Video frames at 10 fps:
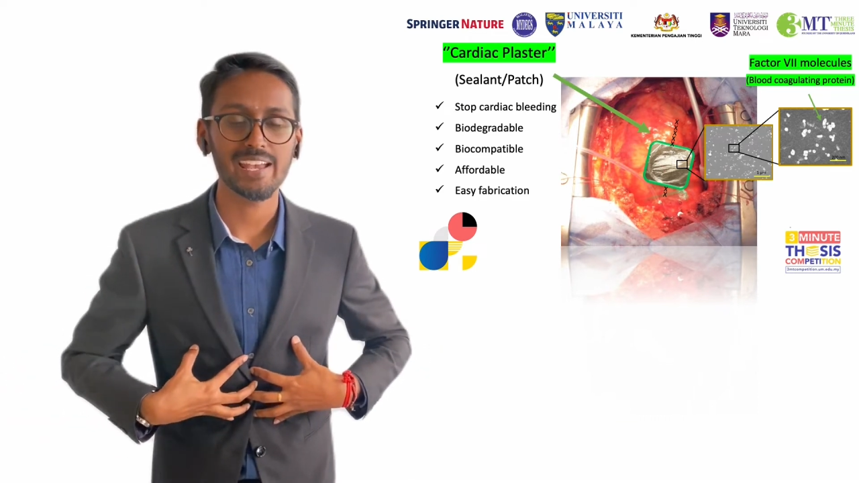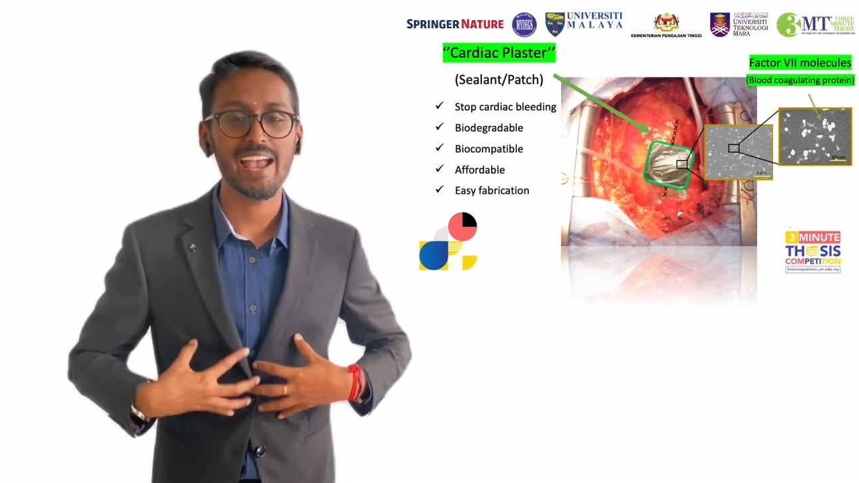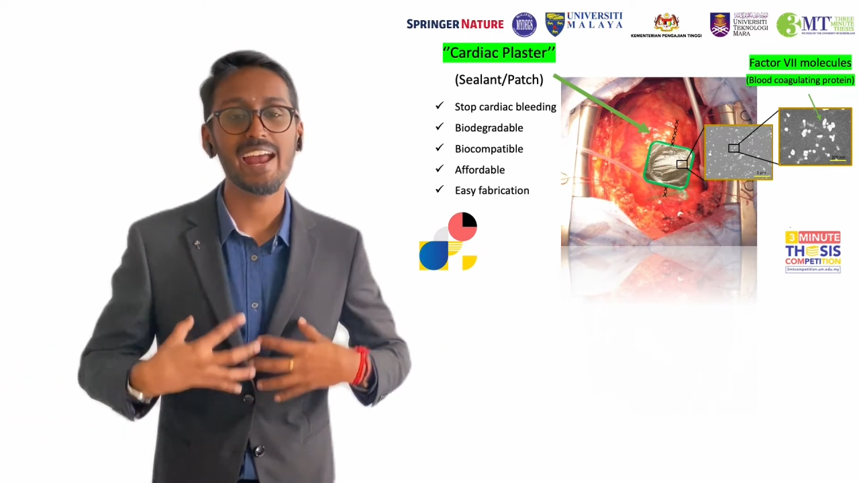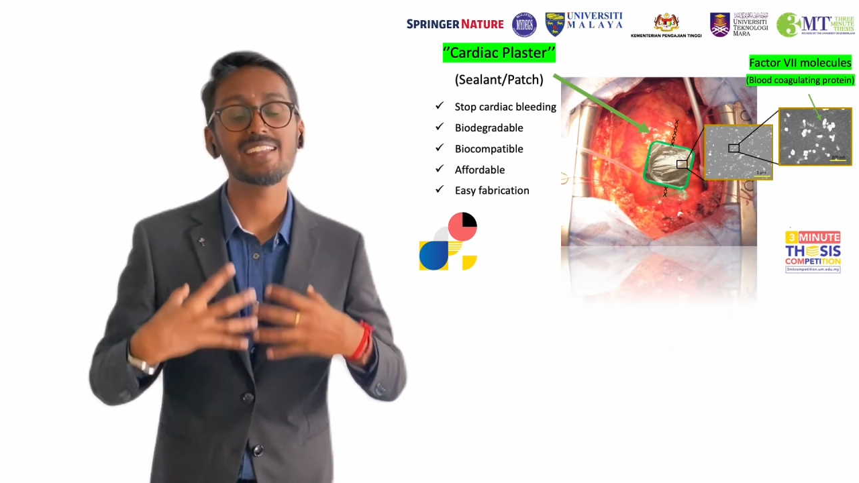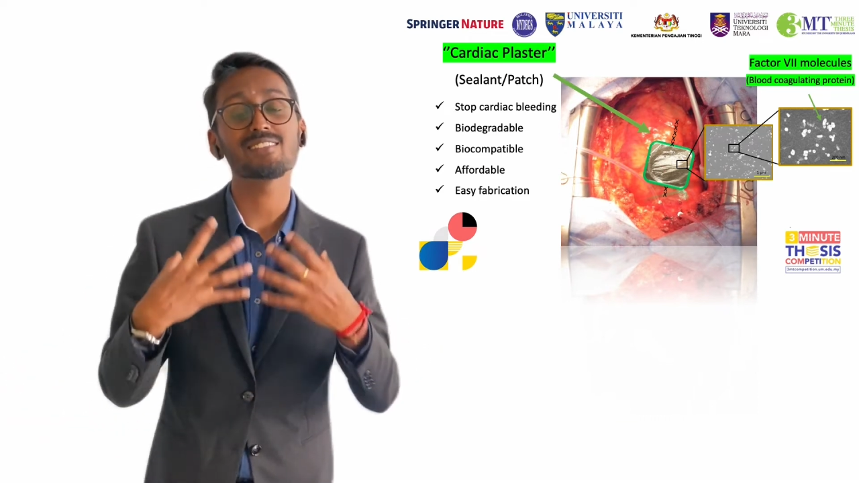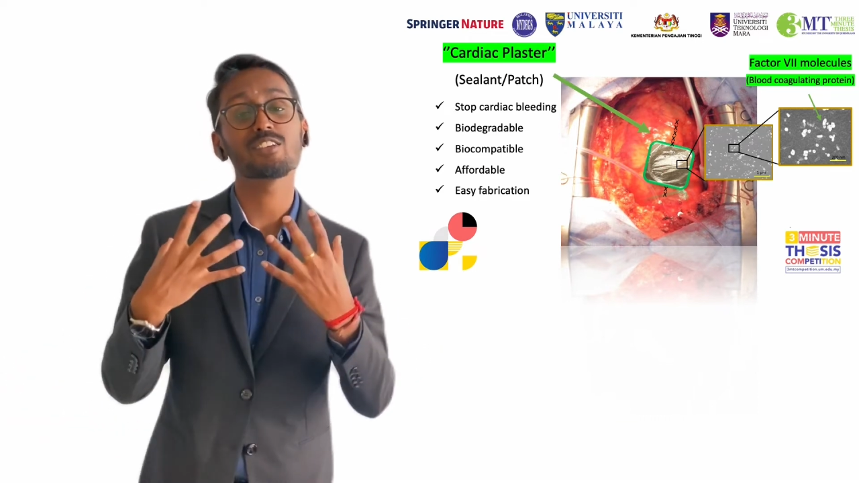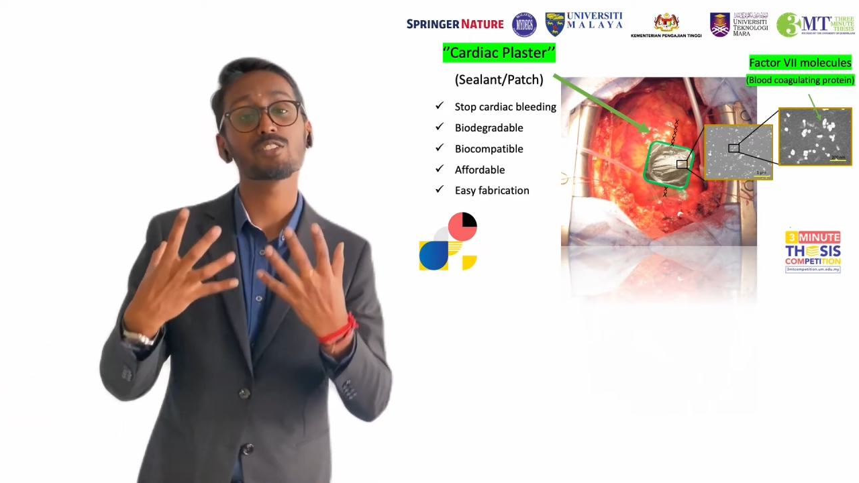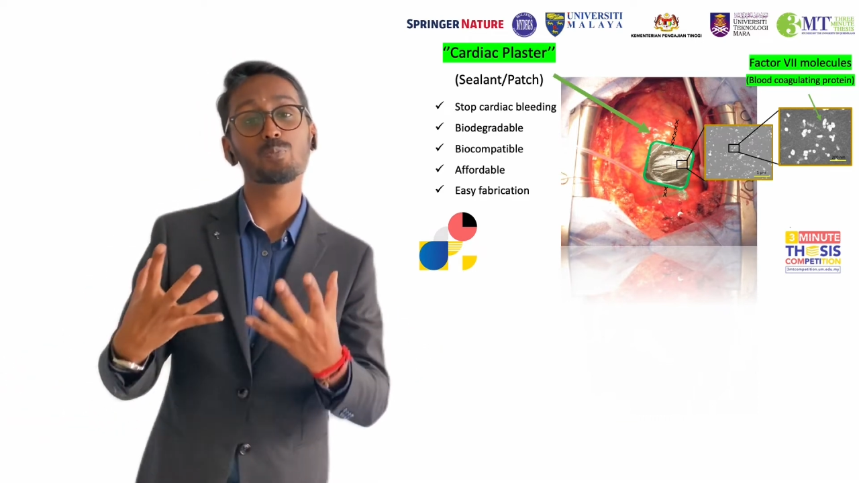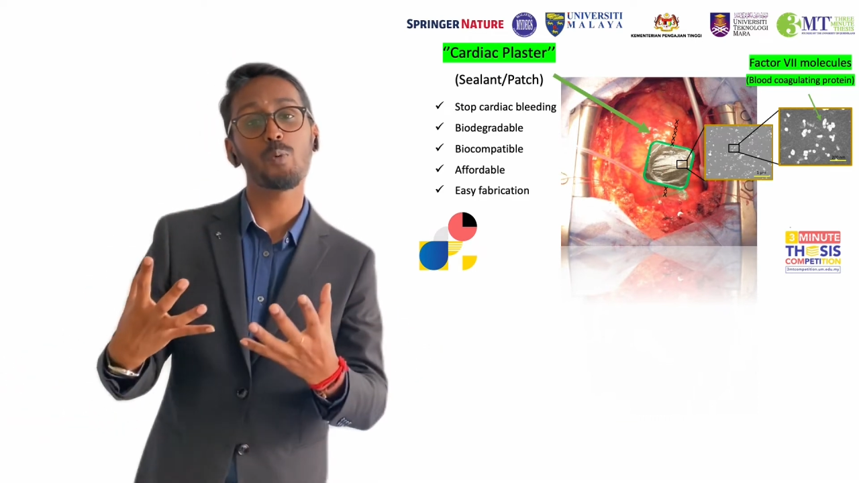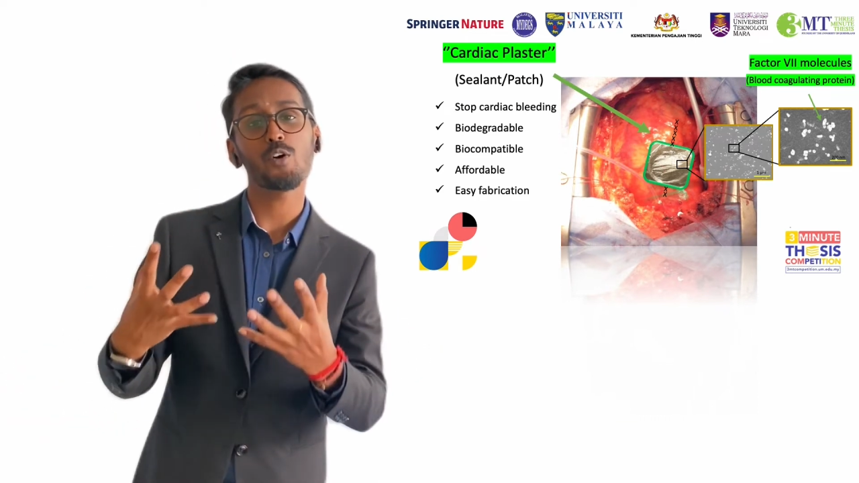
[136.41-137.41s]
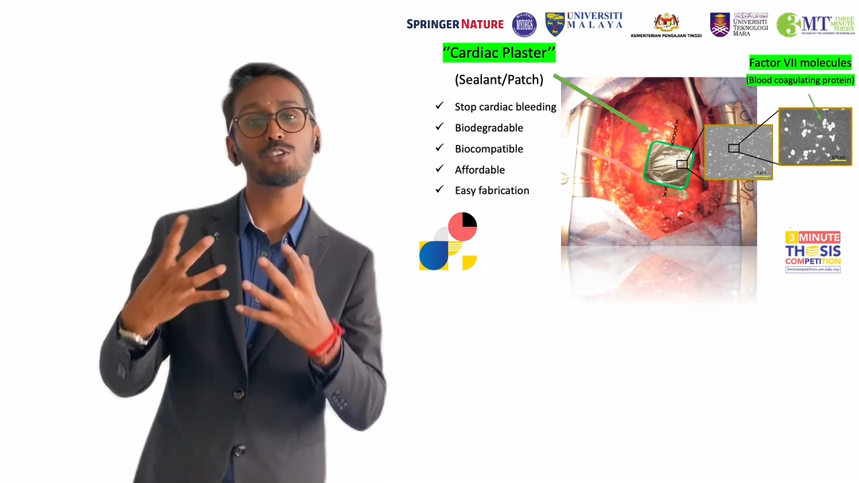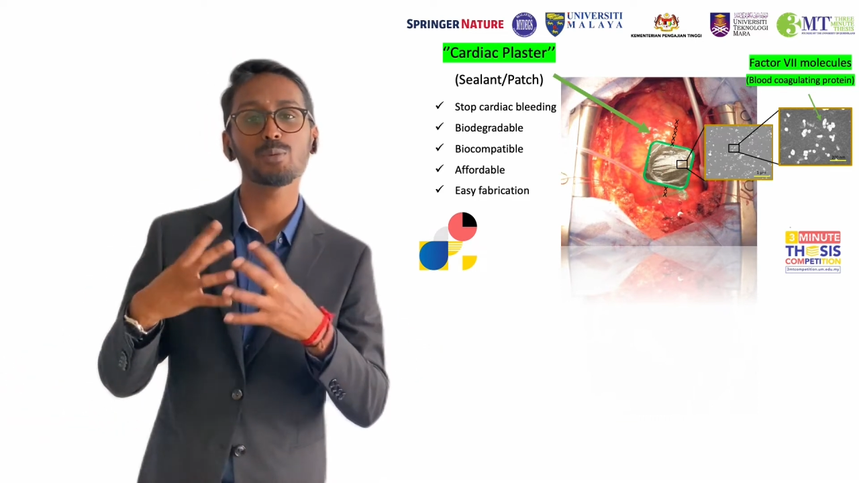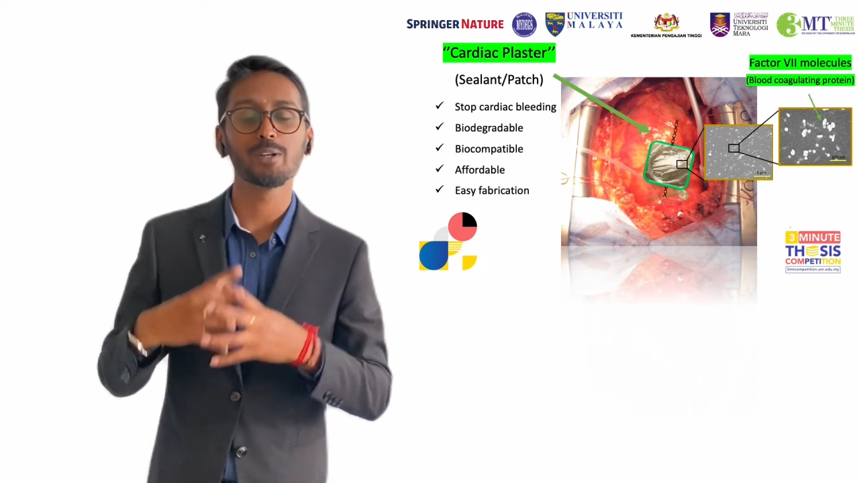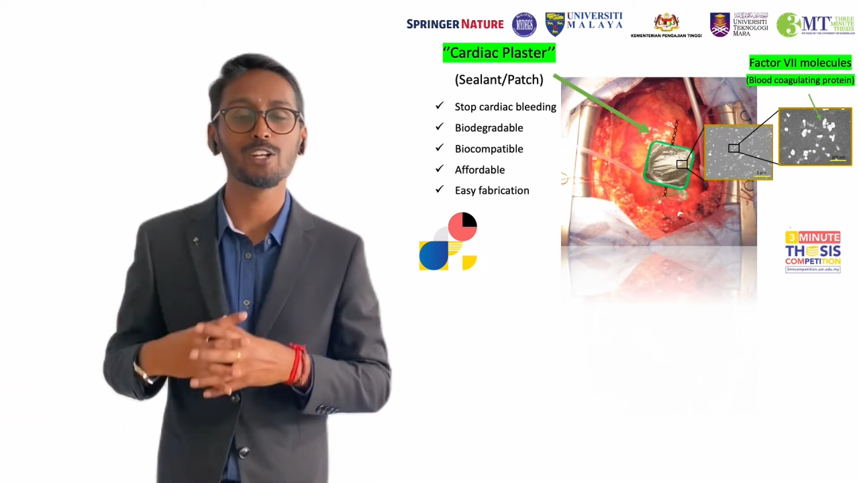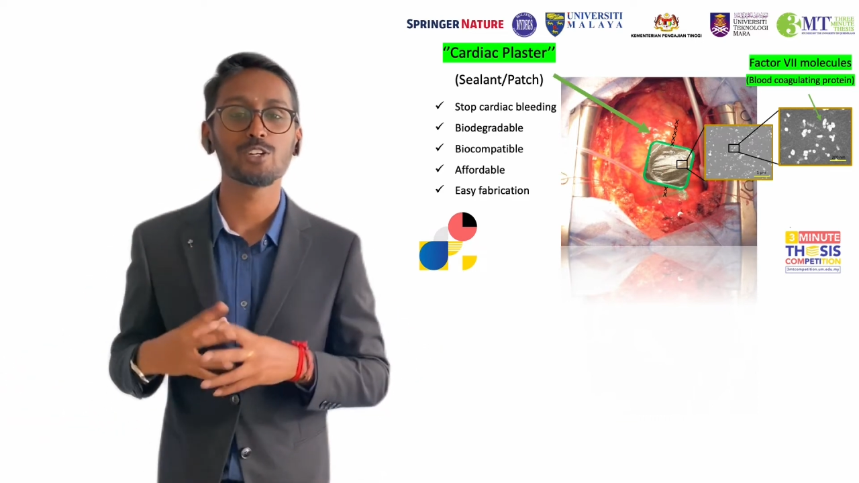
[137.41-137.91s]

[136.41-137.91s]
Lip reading: and is responsible